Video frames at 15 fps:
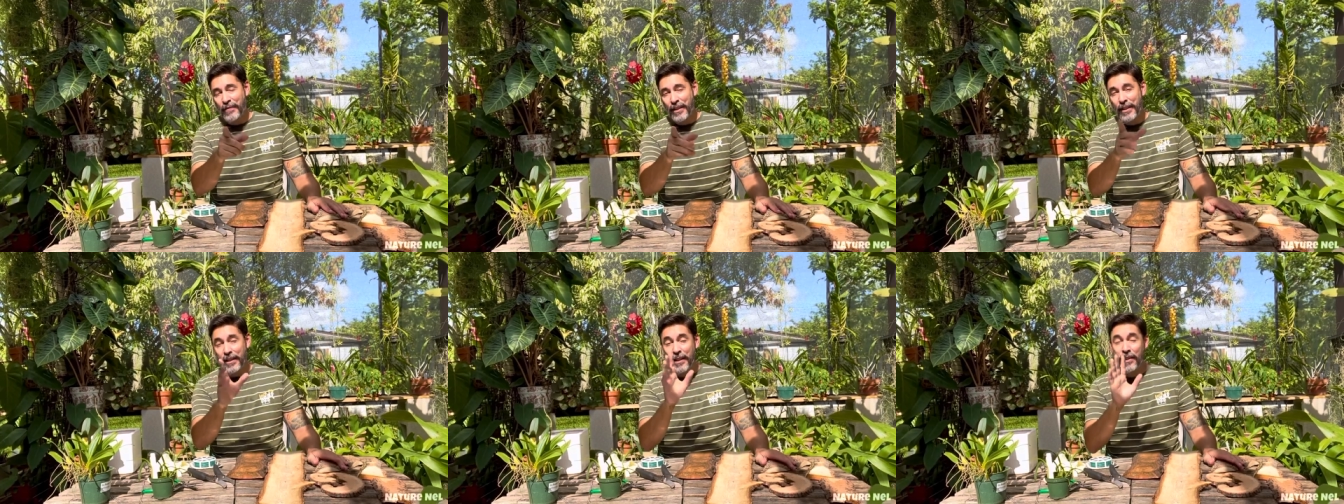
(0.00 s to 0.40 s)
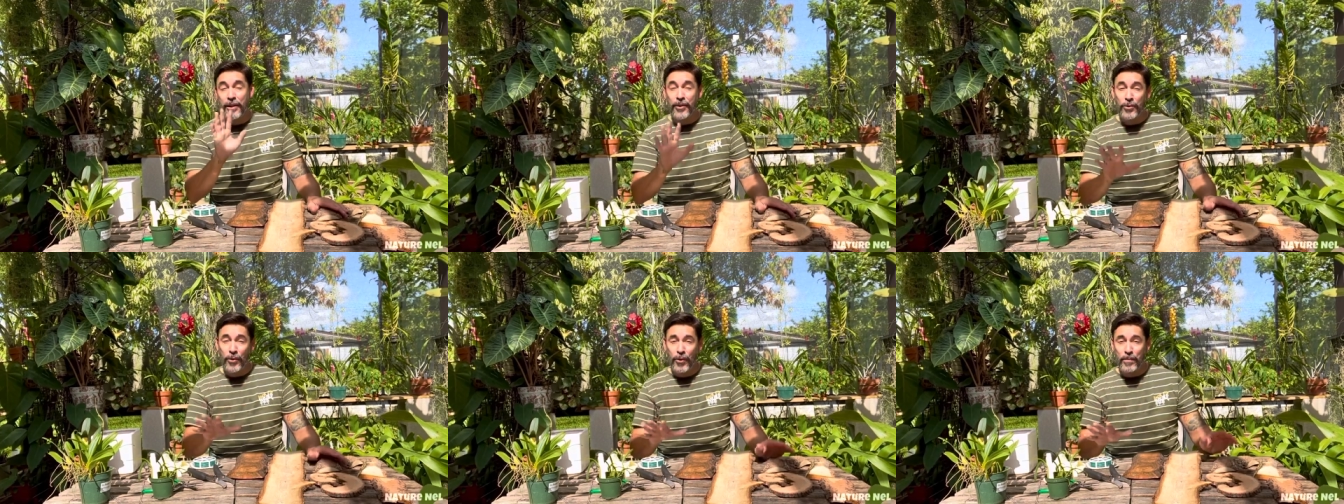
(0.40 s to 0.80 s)
This is a
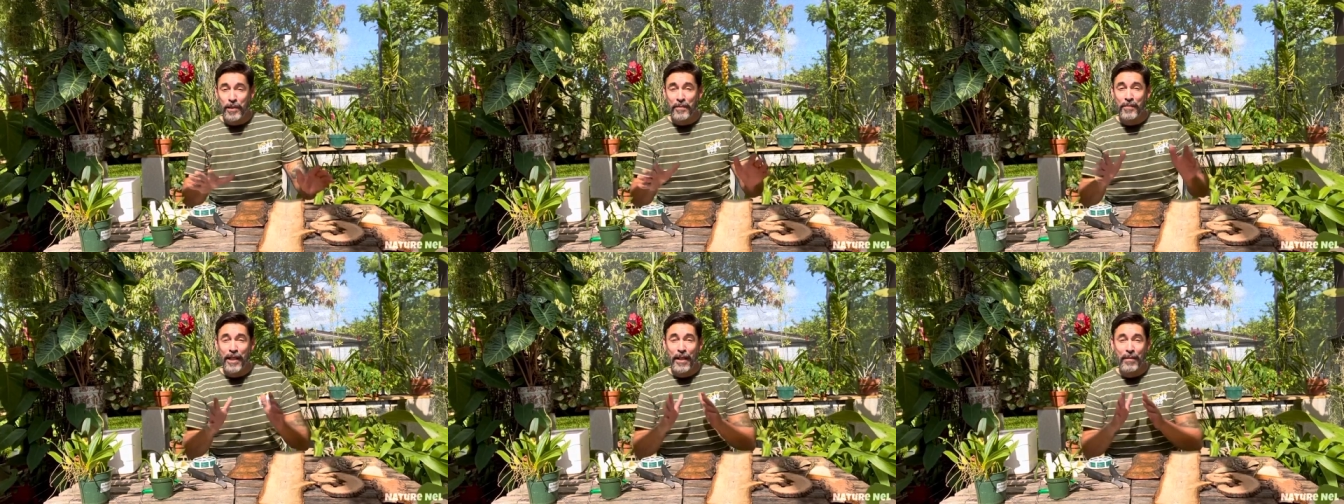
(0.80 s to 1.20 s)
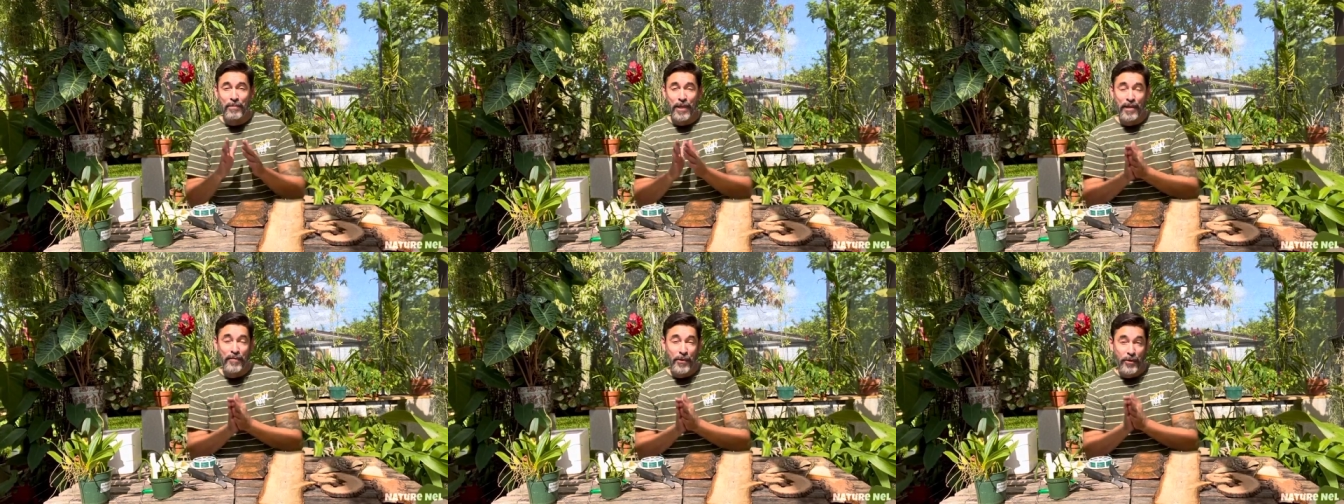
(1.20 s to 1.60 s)
dendrobium that
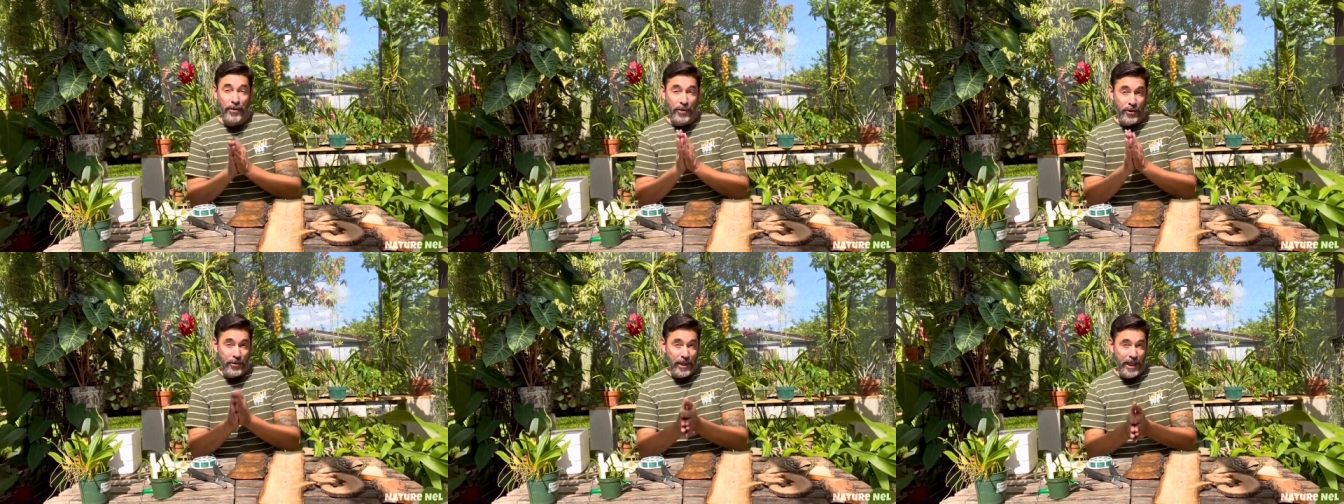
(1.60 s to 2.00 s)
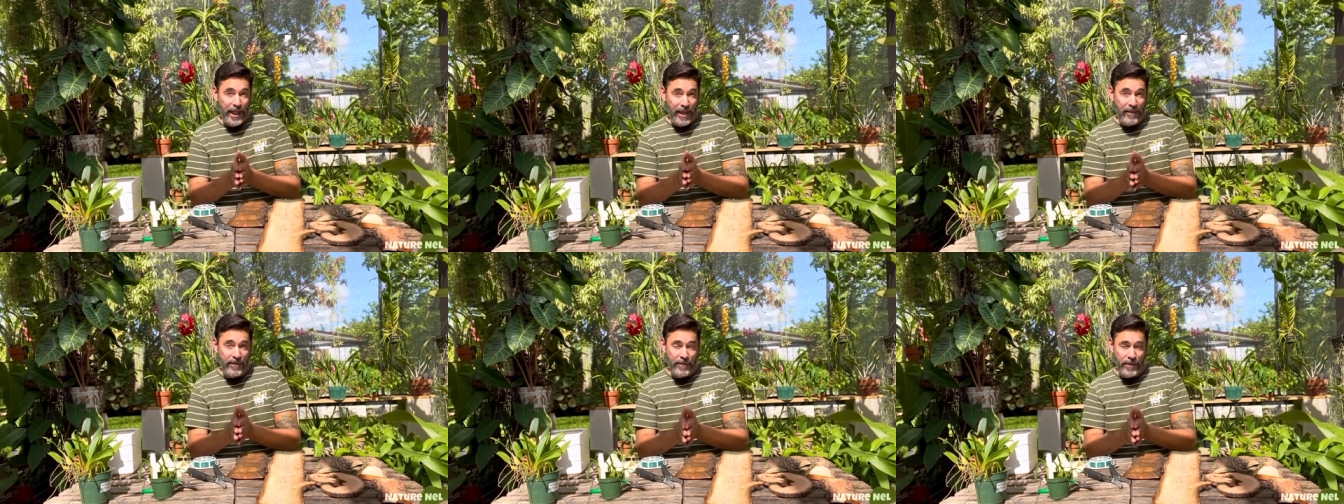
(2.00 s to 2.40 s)
my viewer Nudie
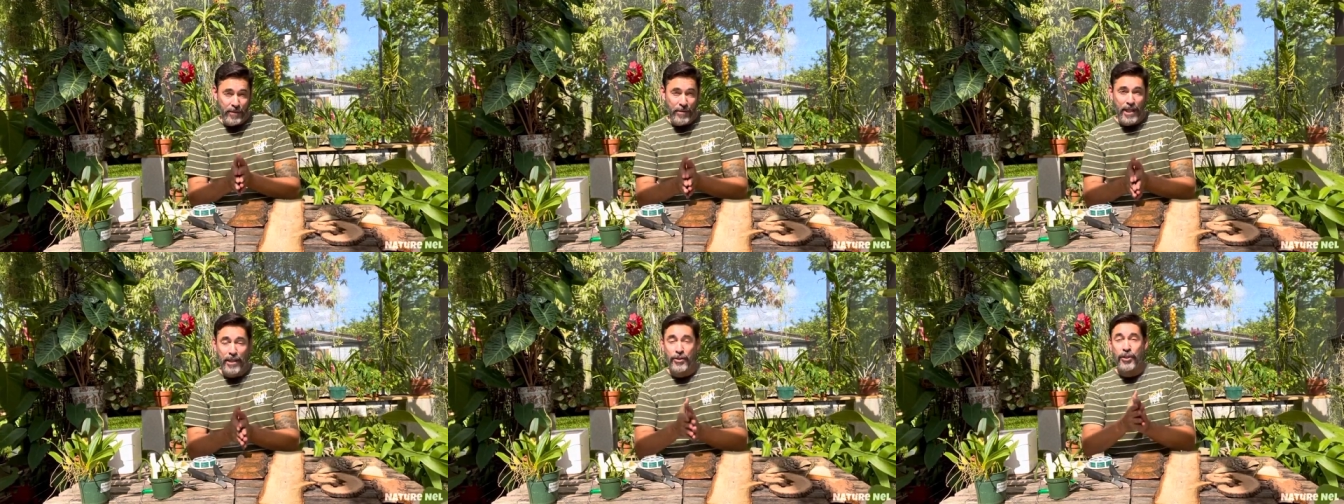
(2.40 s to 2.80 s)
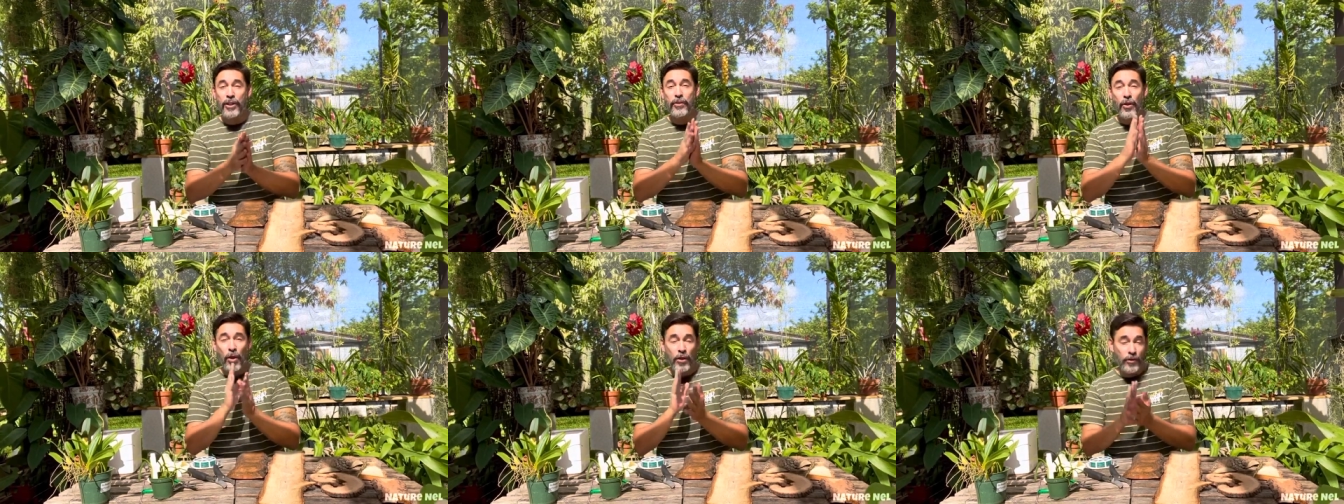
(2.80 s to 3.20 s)
gave to me and
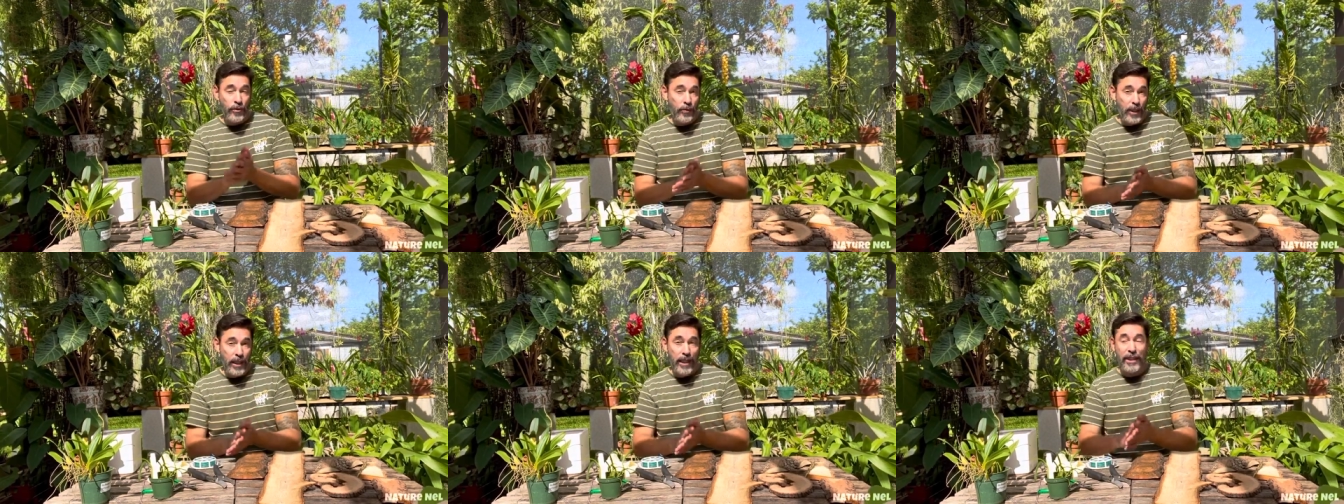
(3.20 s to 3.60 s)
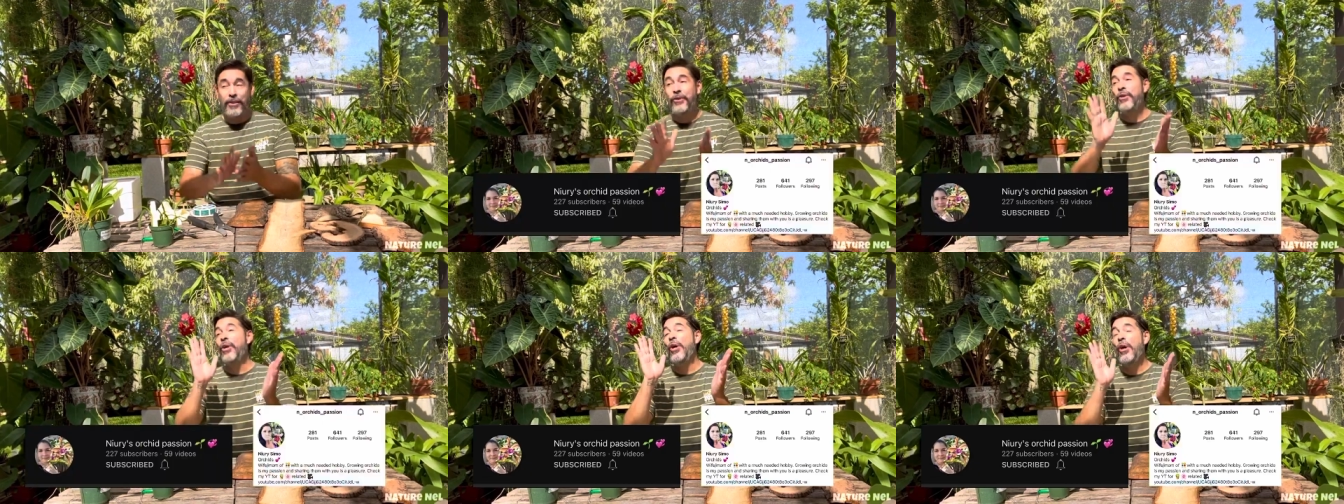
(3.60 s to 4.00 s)
she's also a
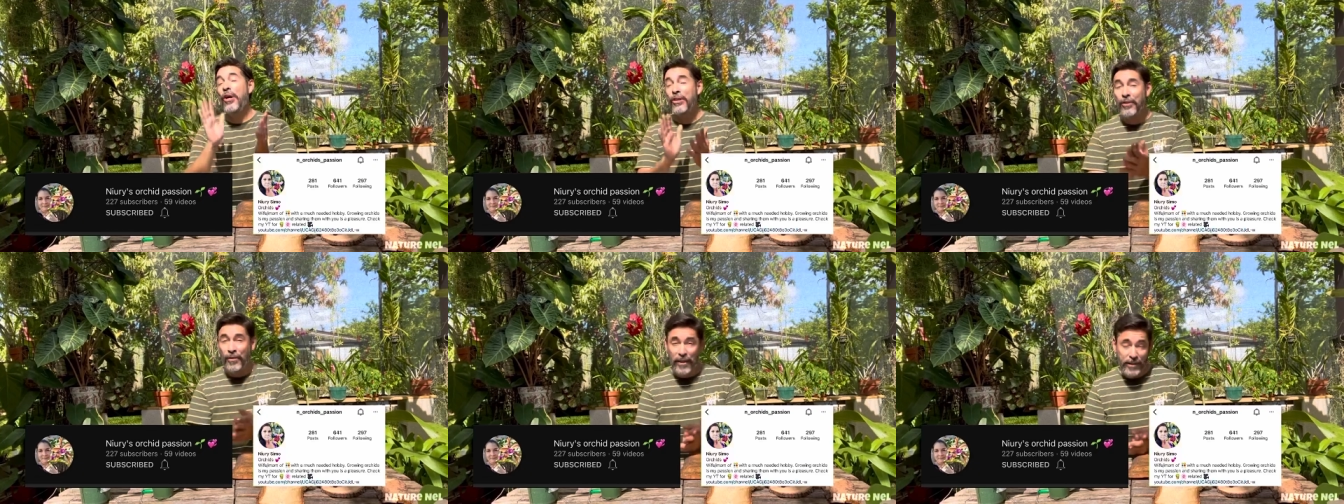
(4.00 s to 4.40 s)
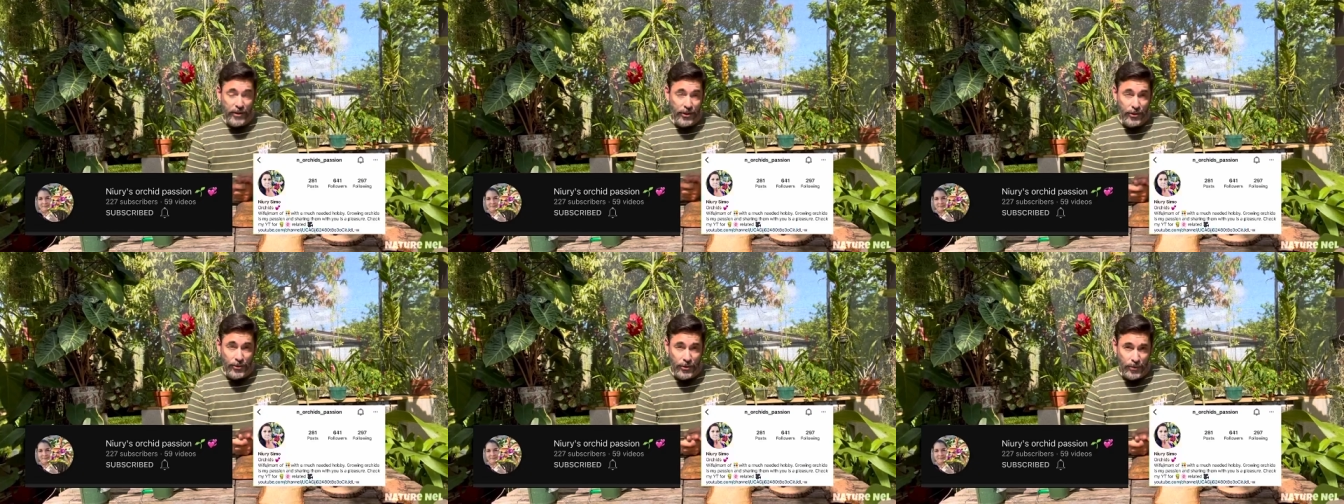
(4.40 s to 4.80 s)
collector, also has a
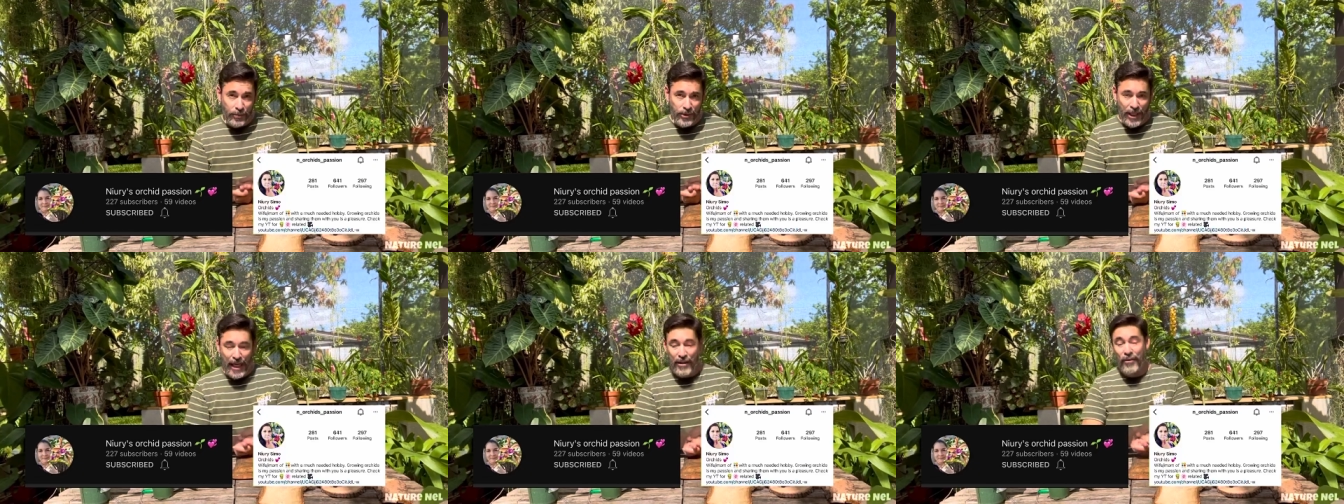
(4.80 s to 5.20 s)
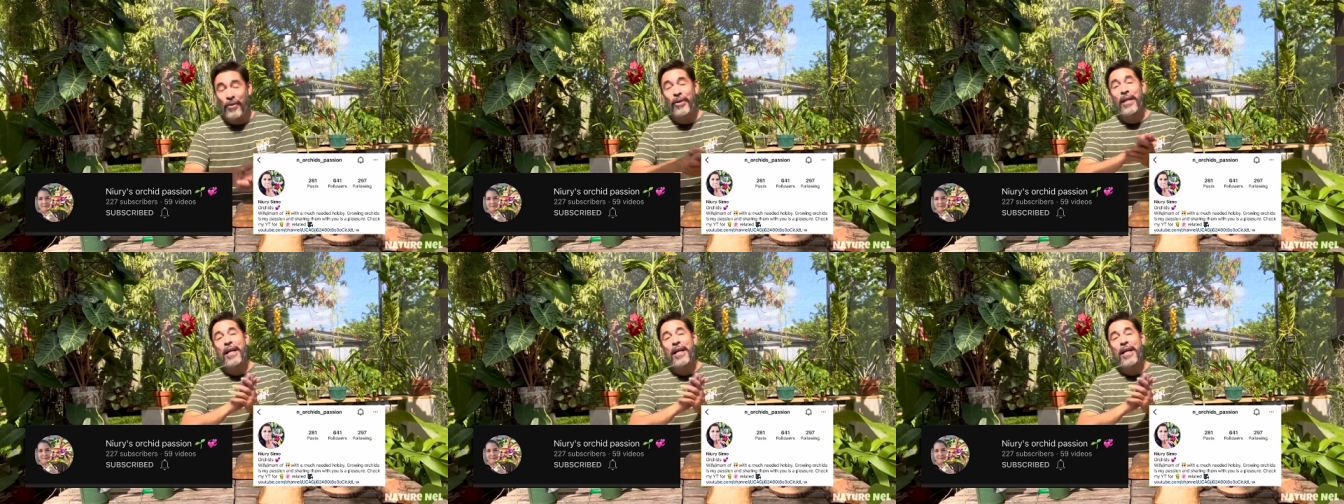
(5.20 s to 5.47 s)
YouTube channel